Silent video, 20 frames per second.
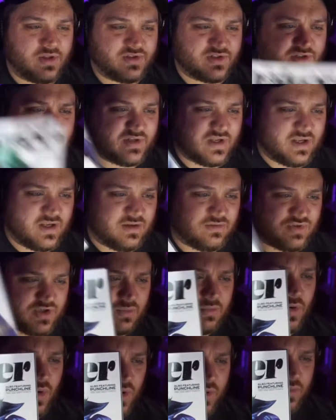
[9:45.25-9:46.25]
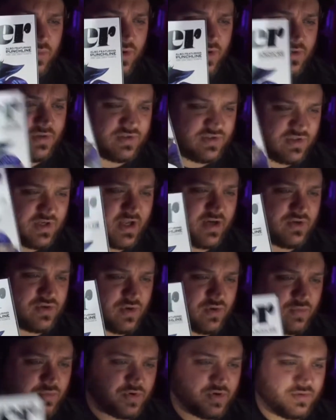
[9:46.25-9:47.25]
This is a Jim Gordon book. This is not a
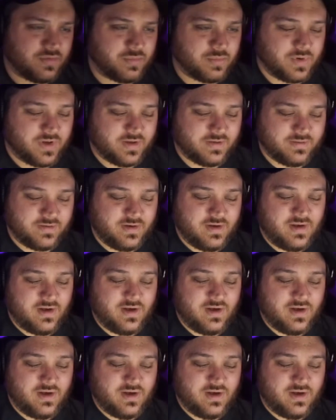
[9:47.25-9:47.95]
Joker book, but,